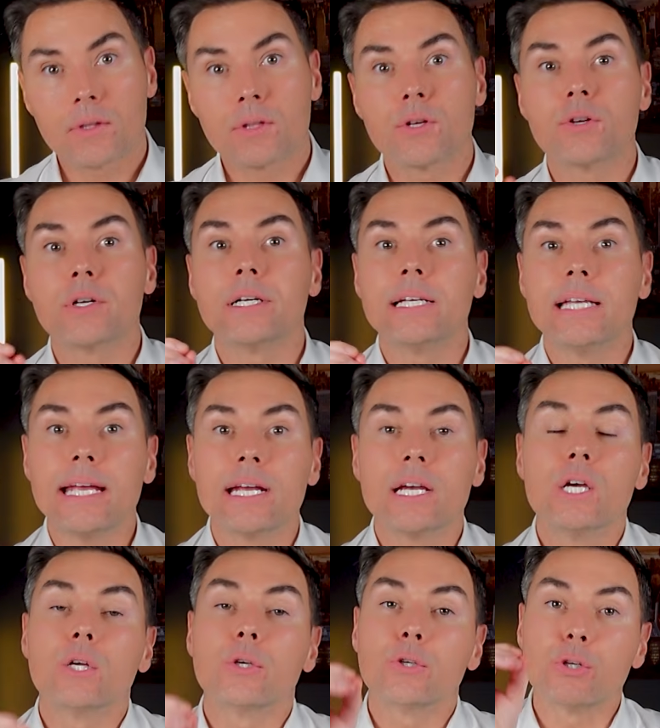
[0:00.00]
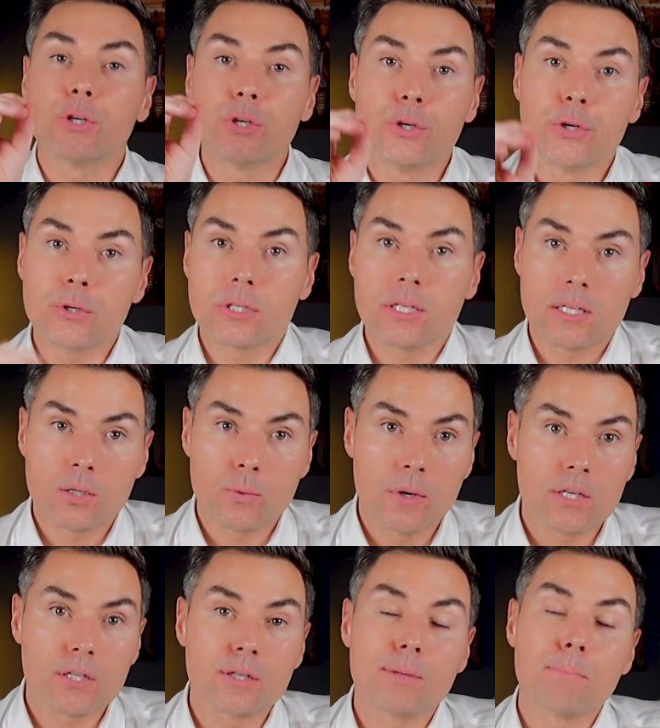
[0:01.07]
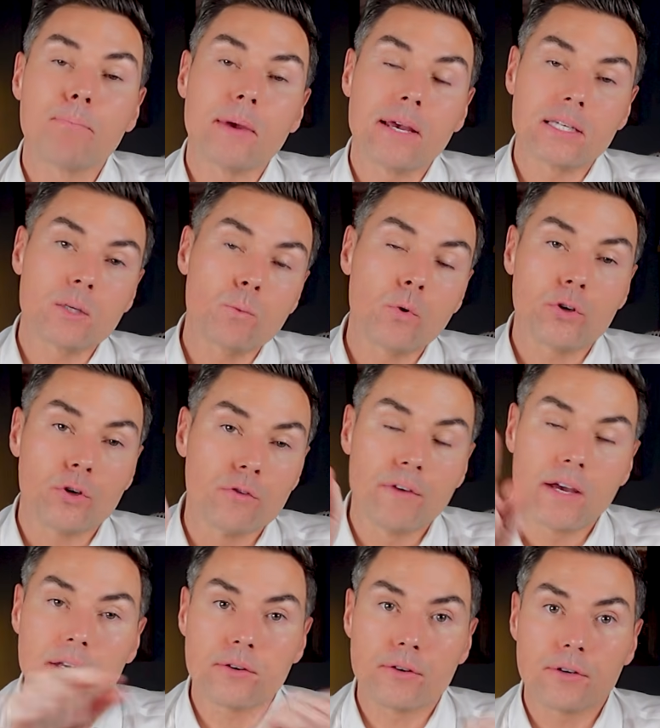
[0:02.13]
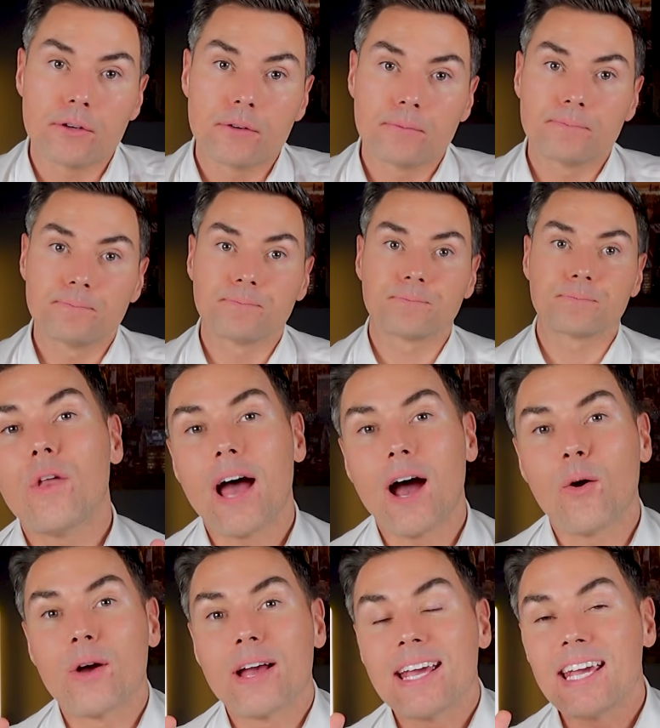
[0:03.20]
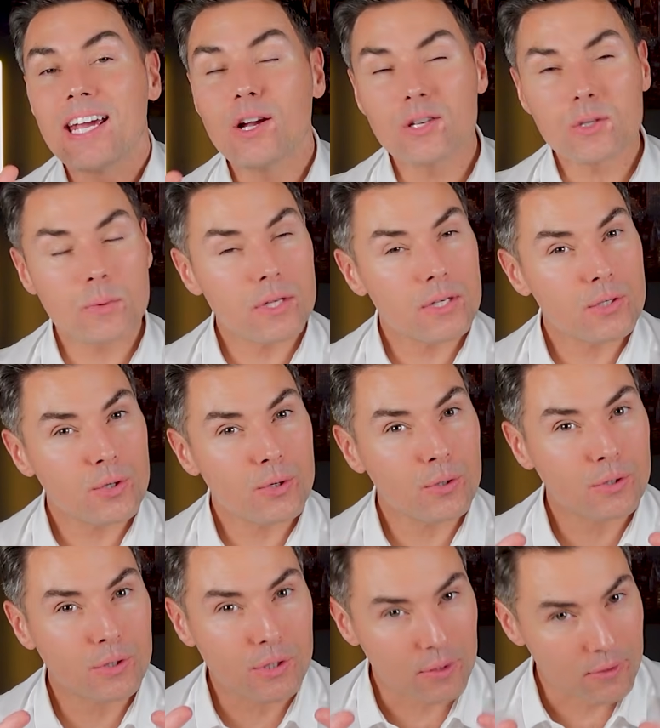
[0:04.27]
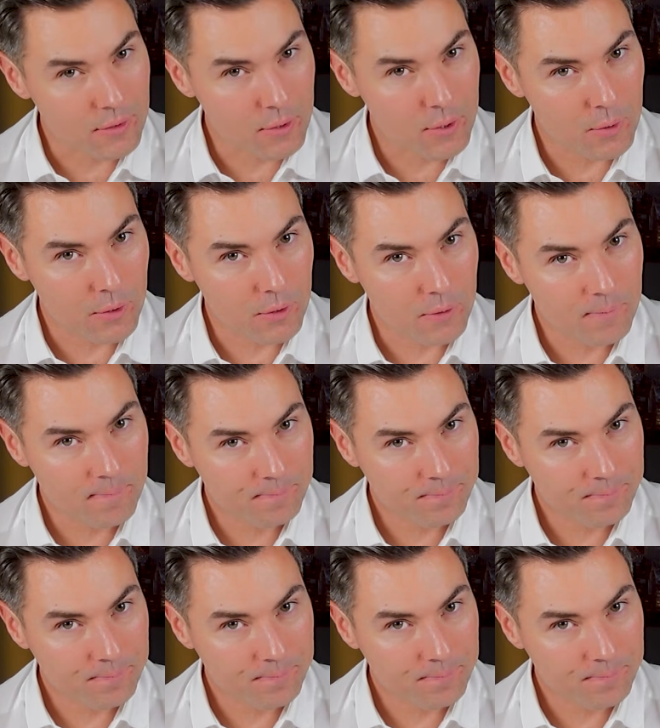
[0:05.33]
They're unique to your situation based on what you've entered. Now, here's what this tool doesn't show you,